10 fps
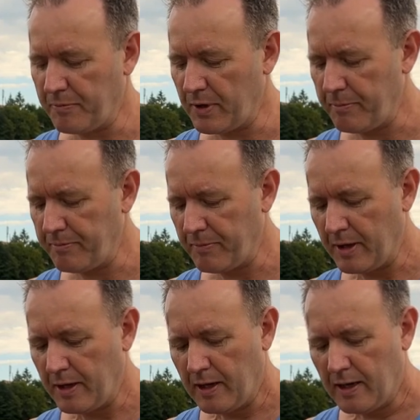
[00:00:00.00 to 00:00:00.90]
Well,
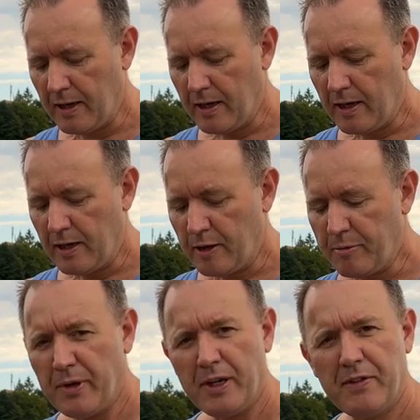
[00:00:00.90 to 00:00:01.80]
the
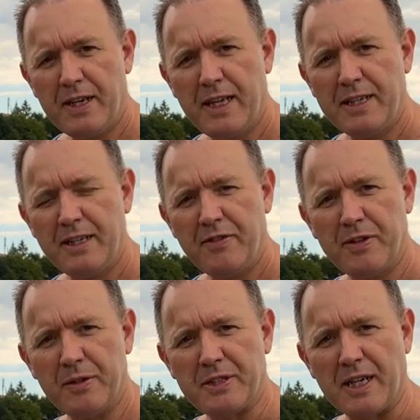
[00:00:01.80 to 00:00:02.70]
point of an ND
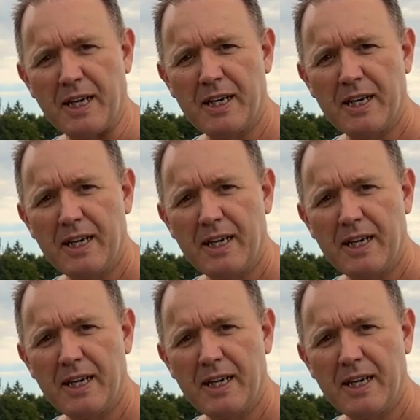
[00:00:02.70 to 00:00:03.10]
filter